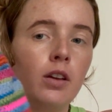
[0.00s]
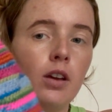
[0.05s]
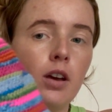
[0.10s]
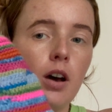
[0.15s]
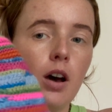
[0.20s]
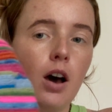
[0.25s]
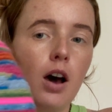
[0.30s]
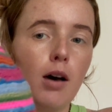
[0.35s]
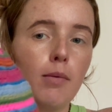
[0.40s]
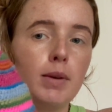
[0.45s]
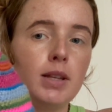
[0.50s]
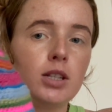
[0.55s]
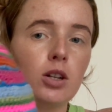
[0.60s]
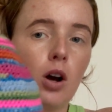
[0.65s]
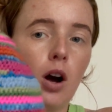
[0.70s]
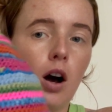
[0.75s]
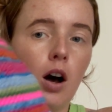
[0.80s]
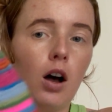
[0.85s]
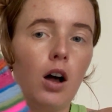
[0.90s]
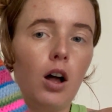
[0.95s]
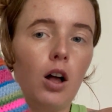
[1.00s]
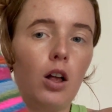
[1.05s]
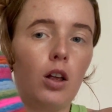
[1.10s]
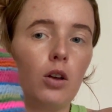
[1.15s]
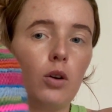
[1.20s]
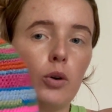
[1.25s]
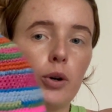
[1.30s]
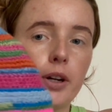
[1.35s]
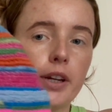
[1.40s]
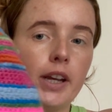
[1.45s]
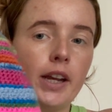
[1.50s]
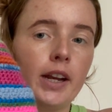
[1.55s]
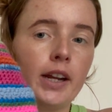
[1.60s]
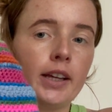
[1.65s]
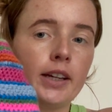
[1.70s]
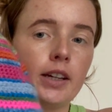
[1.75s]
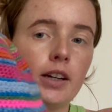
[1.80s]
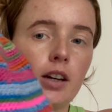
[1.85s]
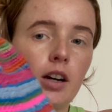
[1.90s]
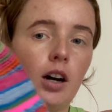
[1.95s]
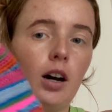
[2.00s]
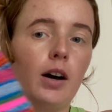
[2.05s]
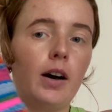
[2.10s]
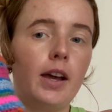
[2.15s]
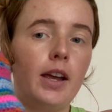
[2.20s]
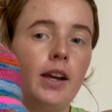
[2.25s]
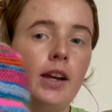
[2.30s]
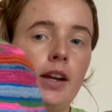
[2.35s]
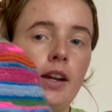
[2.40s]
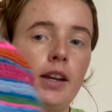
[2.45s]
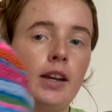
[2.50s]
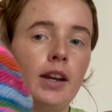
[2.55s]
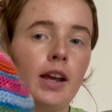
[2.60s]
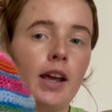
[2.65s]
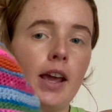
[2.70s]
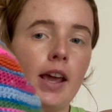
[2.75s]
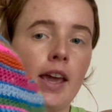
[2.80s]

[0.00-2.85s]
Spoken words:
It's all organic cotton,